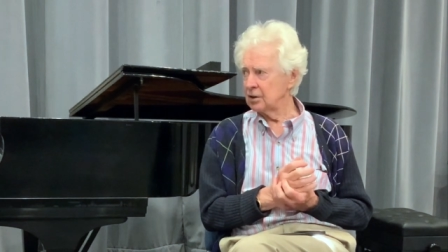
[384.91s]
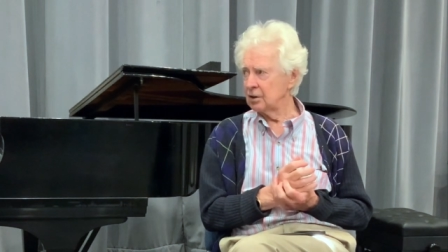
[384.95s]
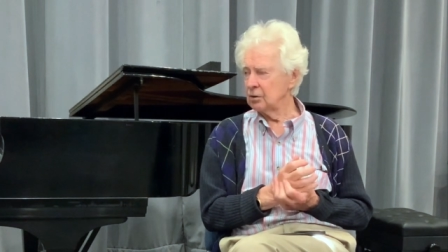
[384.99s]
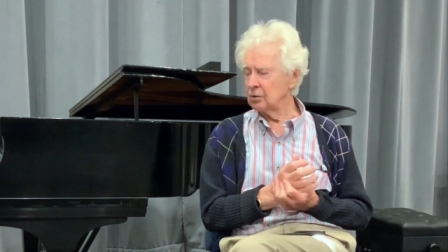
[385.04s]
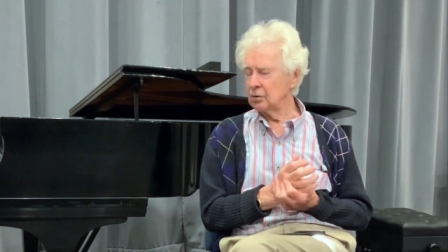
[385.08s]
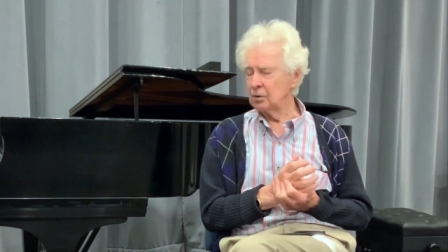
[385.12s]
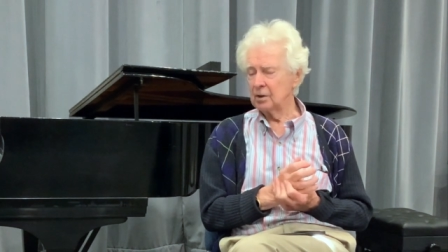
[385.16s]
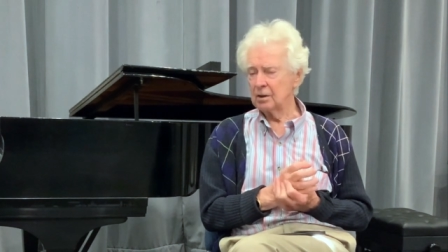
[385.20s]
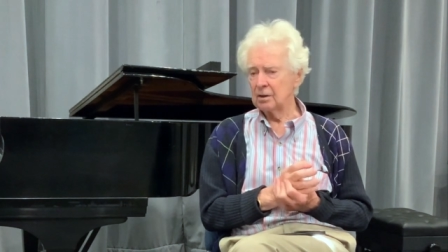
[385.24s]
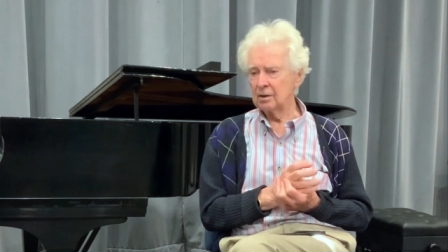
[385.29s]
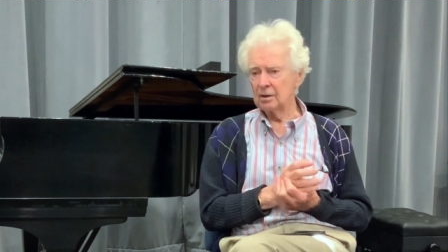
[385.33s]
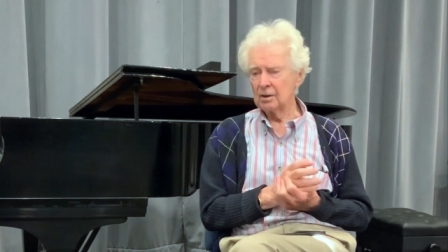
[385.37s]

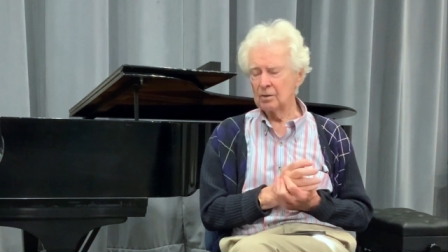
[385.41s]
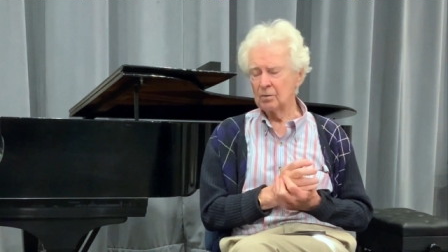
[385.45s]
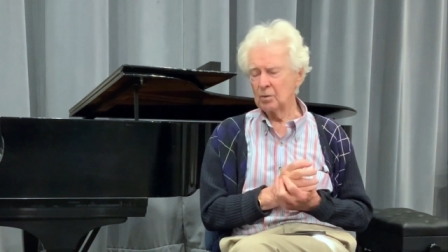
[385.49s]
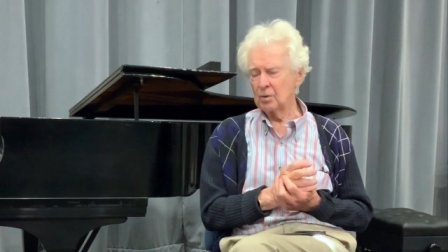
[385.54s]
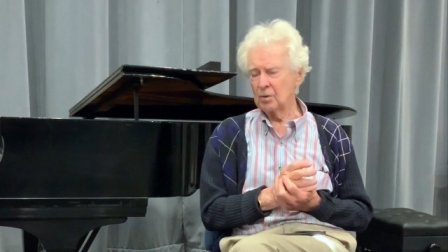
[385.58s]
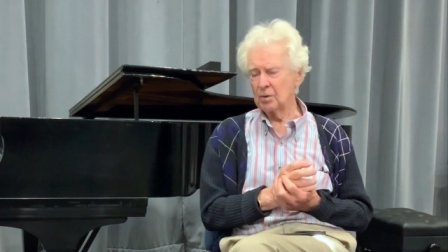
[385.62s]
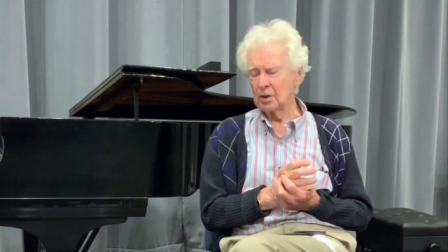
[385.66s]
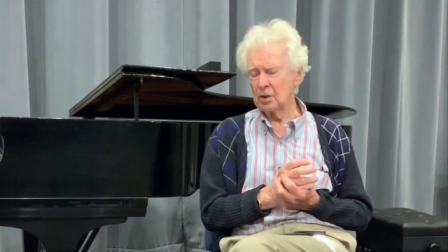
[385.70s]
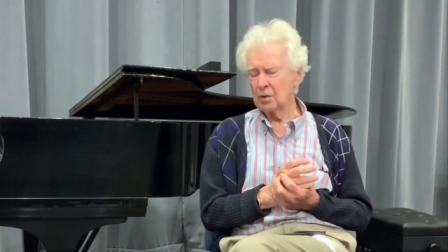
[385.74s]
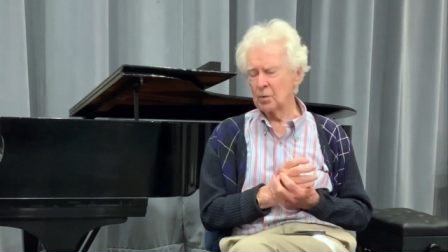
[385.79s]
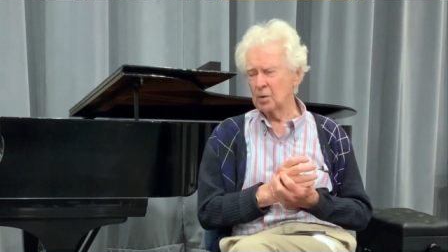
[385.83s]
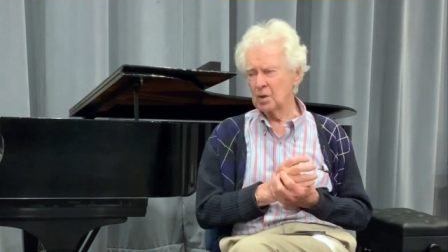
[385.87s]
do
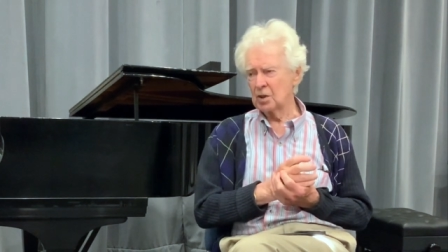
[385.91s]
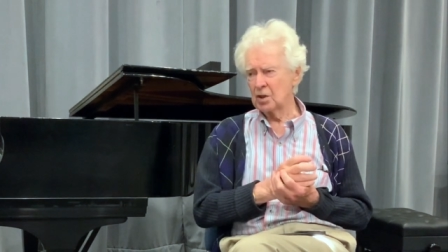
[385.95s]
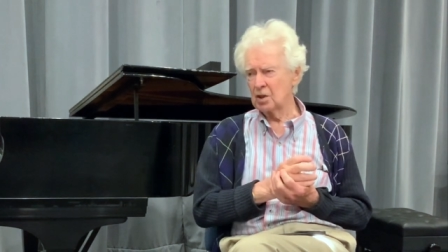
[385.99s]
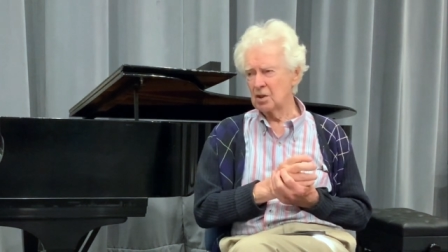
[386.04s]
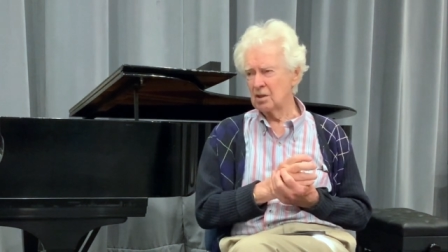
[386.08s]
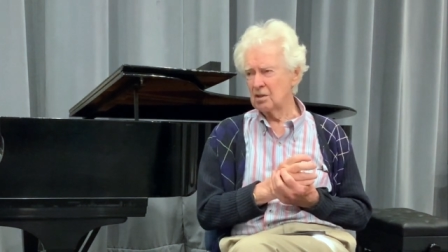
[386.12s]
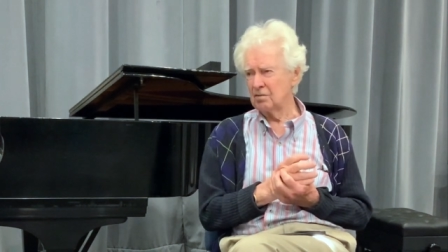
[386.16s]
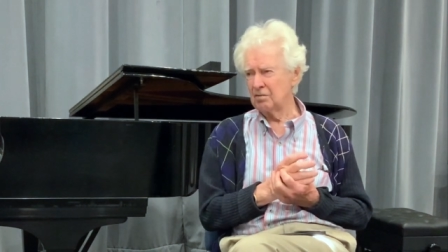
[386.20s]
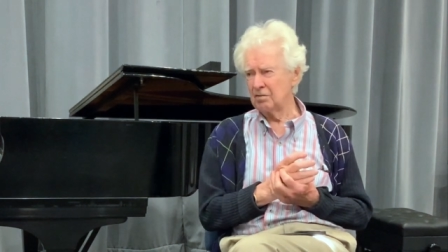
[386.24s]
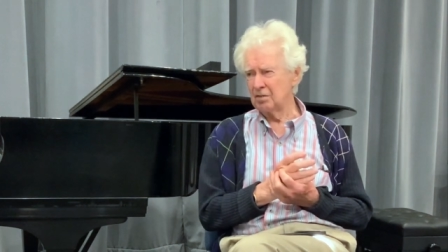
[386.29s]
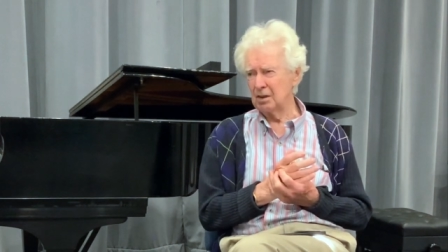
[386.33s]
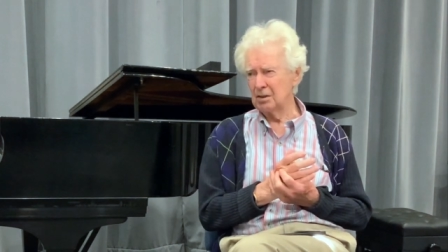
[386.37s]
it, which
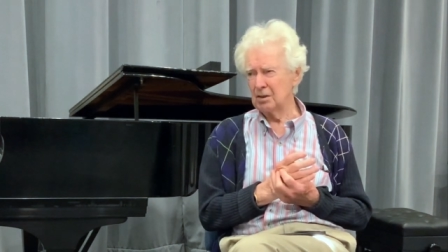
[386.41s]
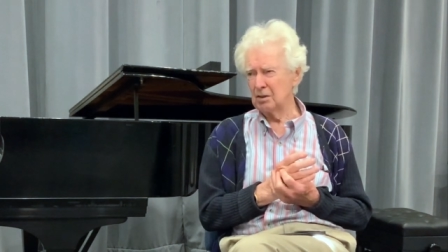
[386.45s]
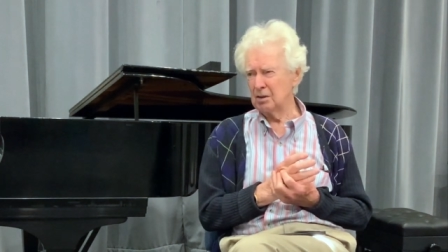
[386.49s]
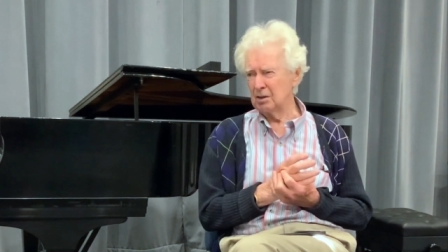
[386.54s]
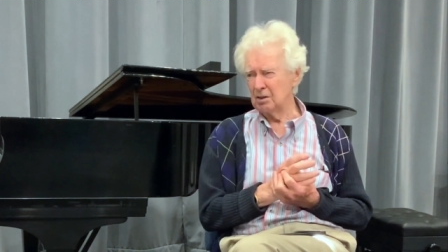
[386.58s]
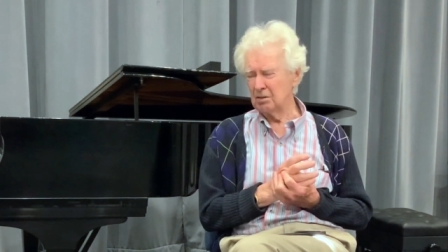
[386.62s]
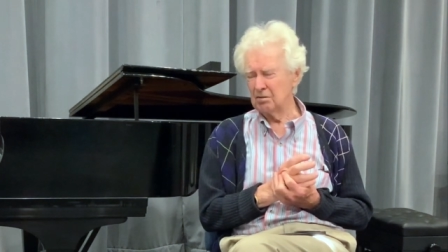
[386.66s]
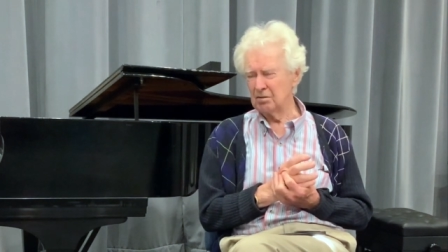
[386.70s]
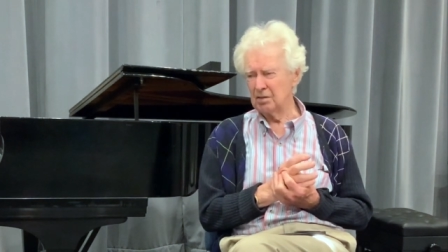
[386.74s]
is very,